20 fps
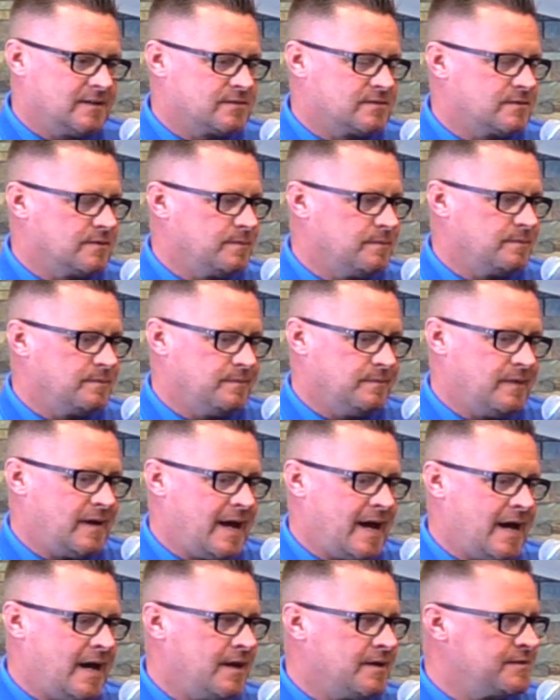extra
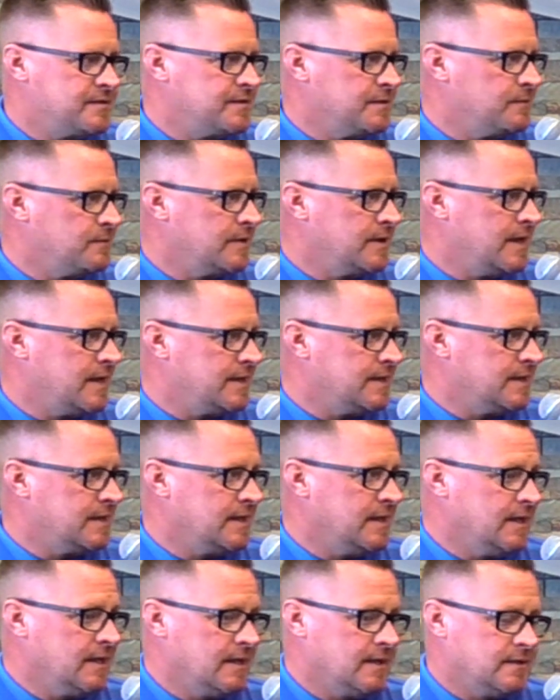outs that we had to
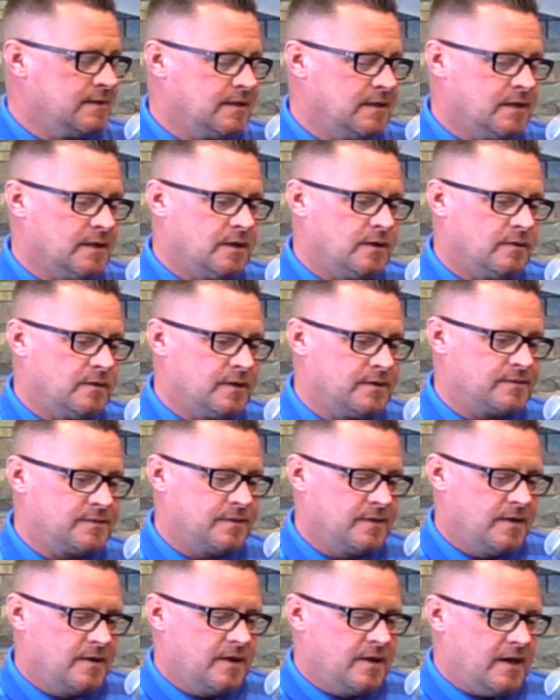get. You know,
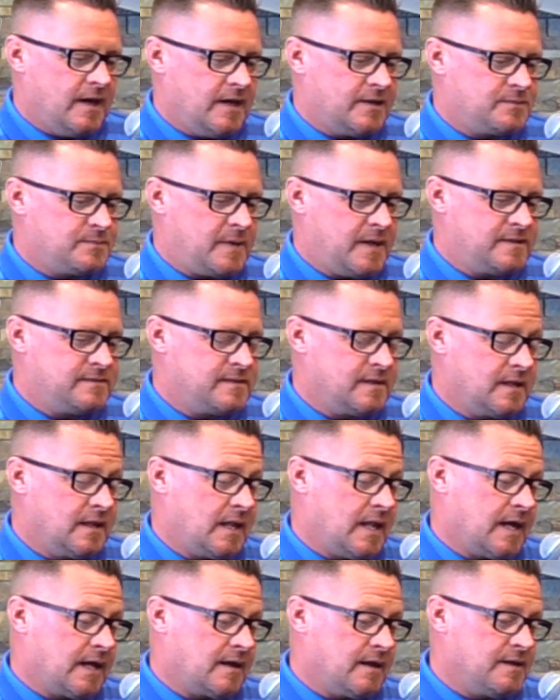that's basically
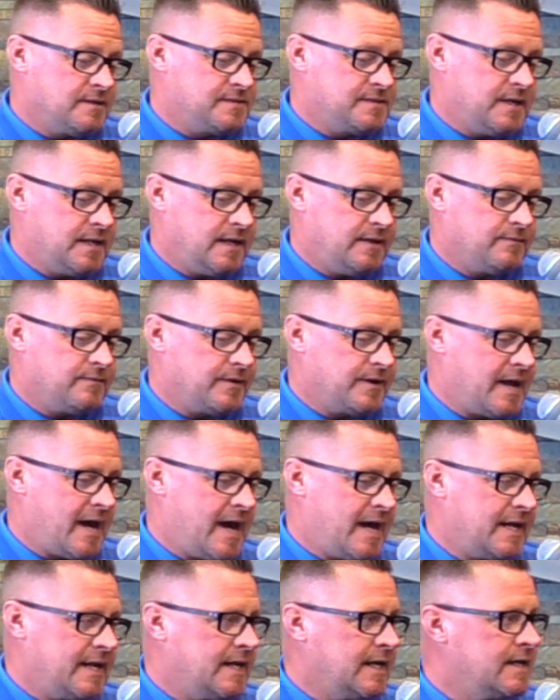like us hitting for
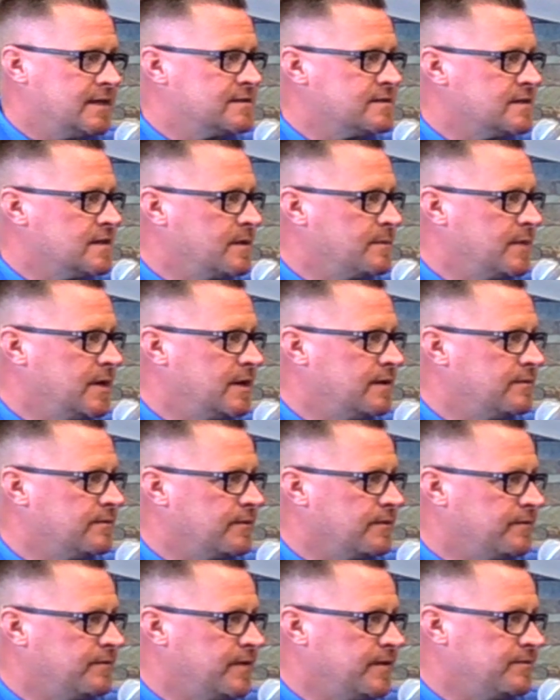9 innings and them hitting
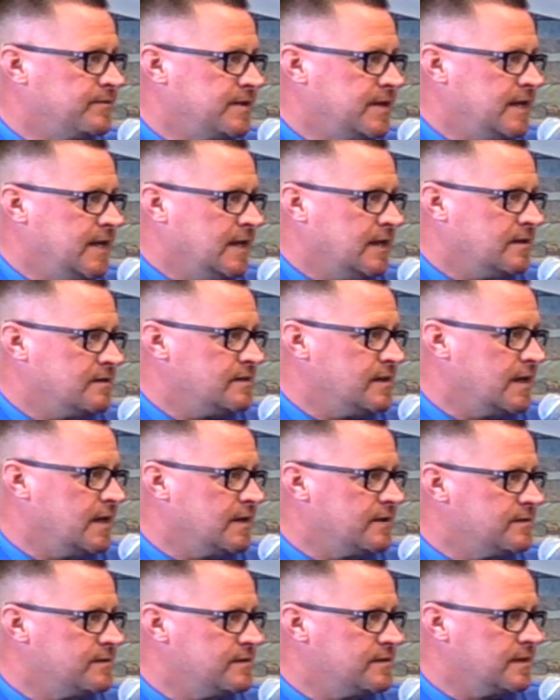for 15, because they
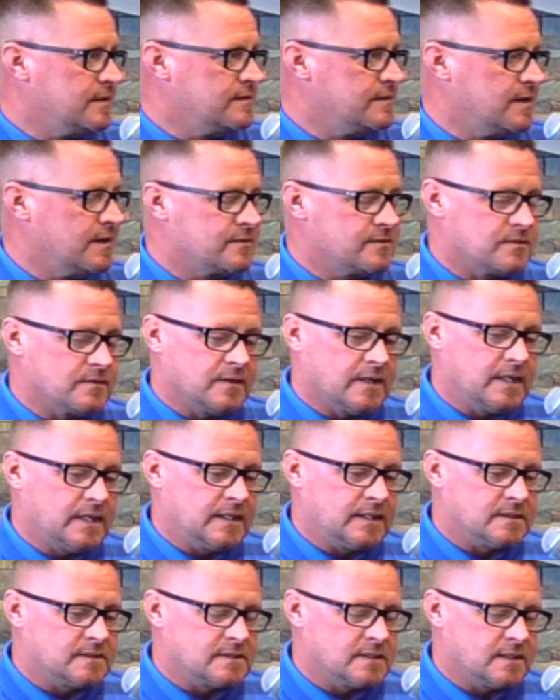got 6 extra
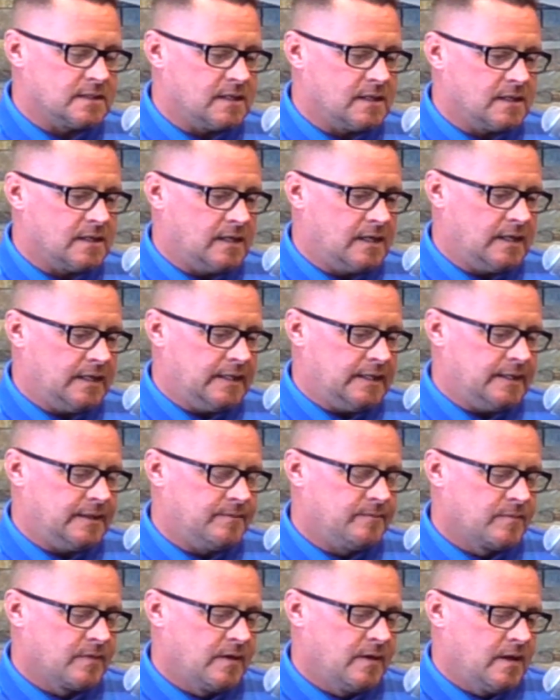innings. And
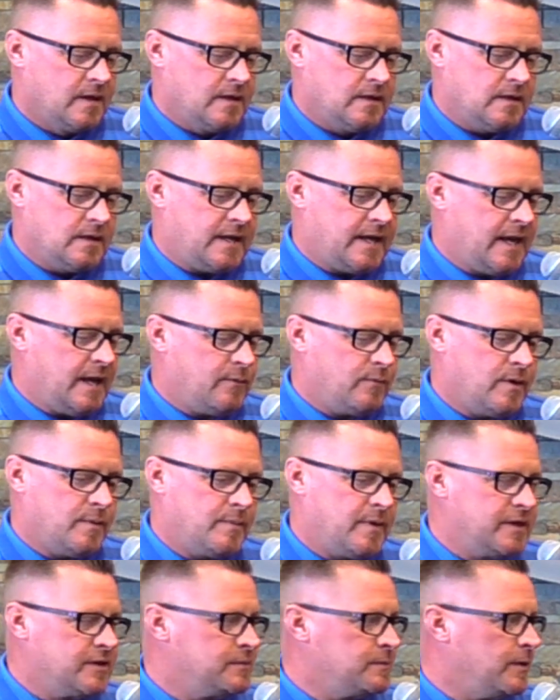you can't win
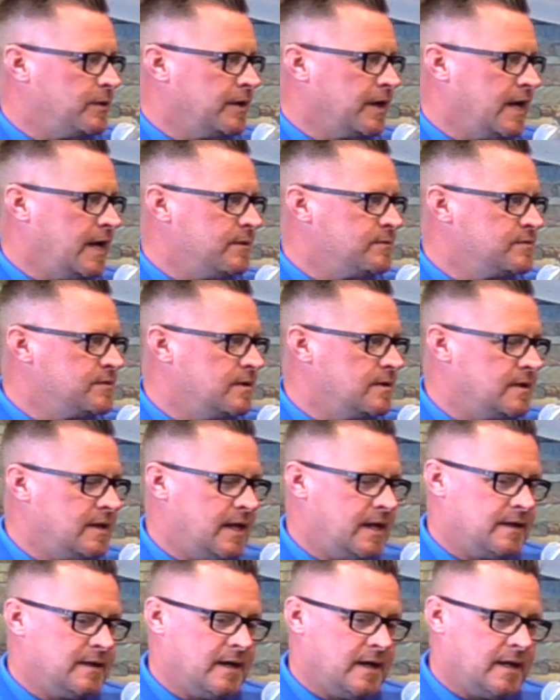baseball games doing
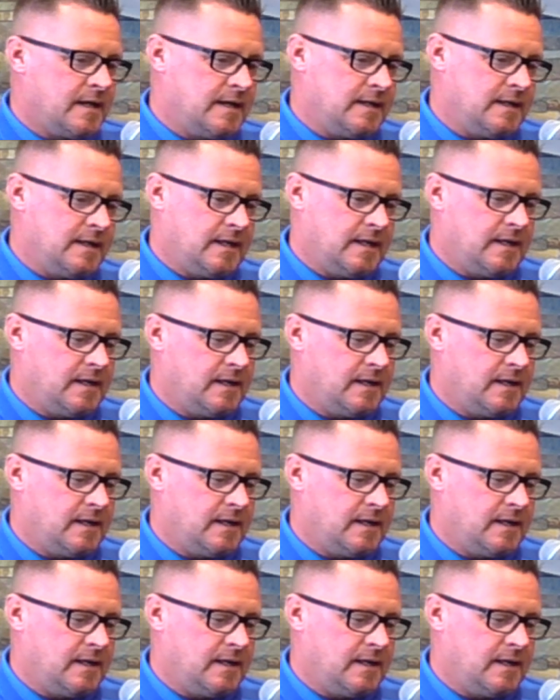that. Not at